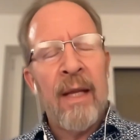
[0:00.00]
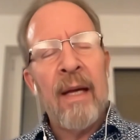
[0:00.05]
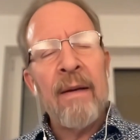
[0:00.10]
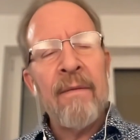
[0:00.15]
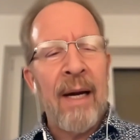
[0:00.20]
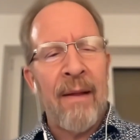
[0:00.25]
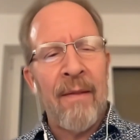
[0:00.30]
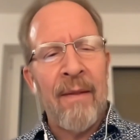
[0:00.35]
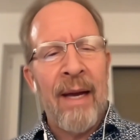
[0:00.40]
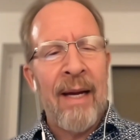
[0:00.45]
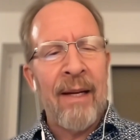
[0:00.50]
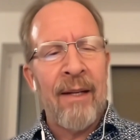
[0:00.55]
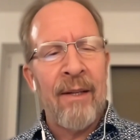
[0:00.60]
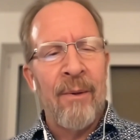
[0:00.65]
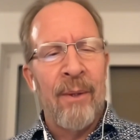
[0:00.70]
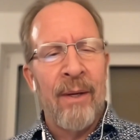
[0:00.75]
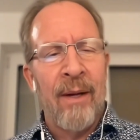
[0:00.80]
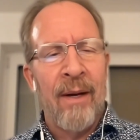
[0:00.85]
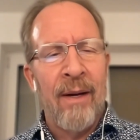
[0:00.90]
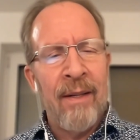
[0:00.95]
got that
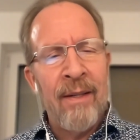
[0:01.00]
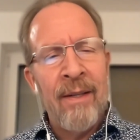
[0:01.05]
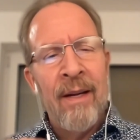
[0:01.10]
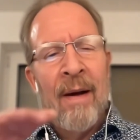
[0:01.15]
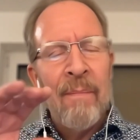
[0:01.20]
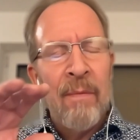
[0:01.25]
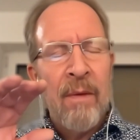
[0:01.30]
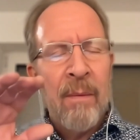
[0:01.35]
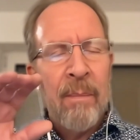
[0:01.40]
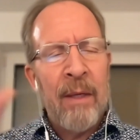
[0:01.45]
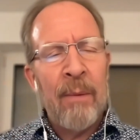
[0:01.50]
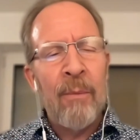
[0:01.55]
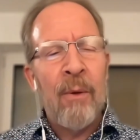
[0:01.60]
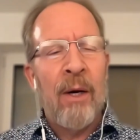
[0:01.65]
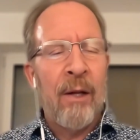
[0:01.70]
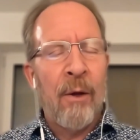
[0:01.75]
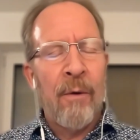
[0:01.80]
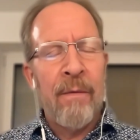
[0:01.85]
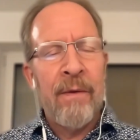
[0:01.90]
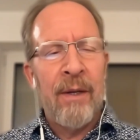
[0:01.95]
going on.
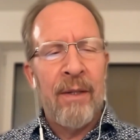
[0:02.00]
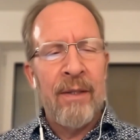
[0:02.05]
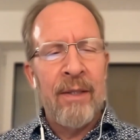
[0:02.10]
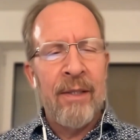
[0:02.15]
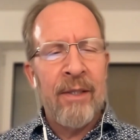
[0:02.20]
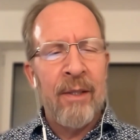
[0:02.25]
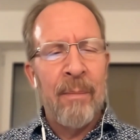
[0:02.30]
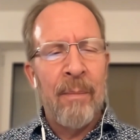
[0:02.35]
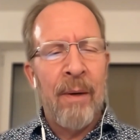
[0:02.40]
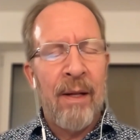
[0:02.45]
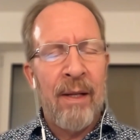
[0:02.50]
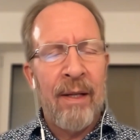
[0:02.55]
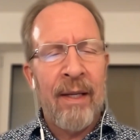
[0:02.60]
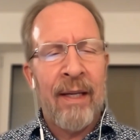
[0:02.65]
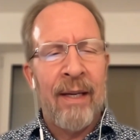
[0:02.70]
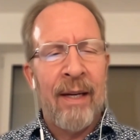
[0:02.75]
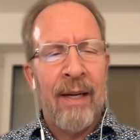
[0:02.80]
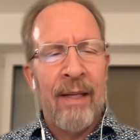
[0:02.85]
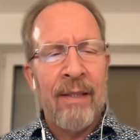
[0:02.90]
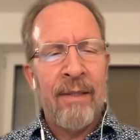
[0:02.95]
Meanwhile, over here on the symbolic
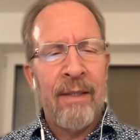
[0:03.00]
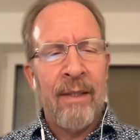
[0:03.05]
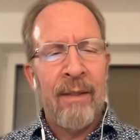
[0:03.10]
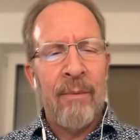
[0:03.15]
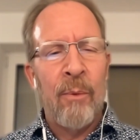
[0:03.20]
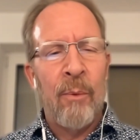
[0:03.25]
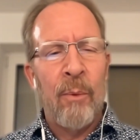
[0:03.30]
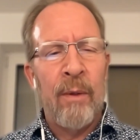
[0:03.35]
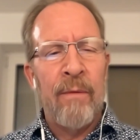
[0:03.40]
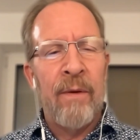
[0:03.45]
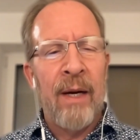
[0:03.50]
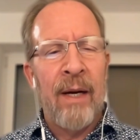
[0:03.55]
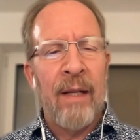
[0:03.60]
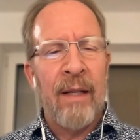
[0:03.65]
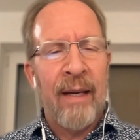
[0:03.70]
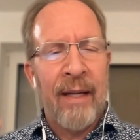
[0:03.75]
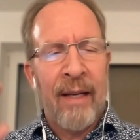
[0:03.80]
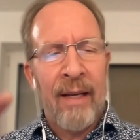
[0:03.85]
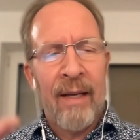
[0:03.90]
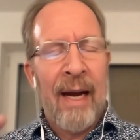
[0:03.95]
AI, we've got
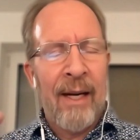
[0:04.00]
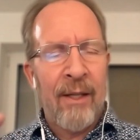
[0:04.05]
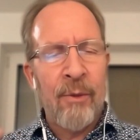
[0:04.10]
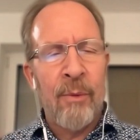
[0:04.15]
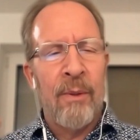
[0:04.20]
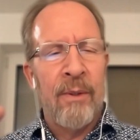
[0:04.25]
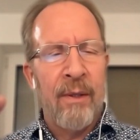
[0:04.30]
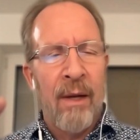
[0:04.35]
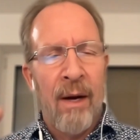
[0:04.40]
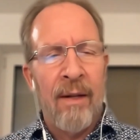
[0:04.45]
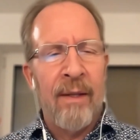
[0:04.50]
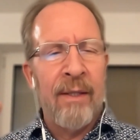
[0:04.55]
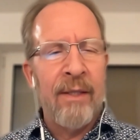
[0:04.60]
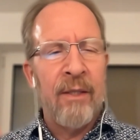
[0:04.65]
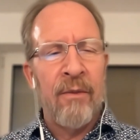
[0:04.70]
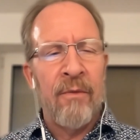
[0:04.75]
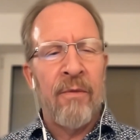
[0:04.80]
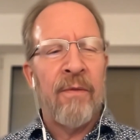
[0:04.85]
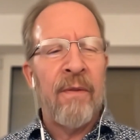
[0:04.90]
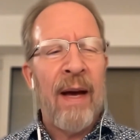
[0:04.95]
like actual knowledge
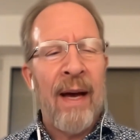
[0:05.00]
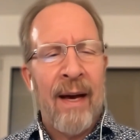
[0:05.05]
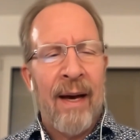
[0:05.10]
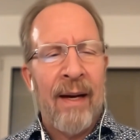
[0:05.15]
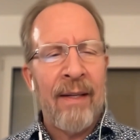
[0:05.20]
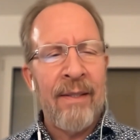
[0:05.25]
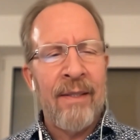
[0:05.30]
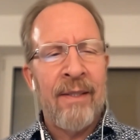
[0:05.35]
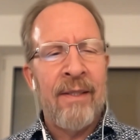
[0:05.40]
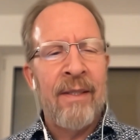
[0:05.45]
and facts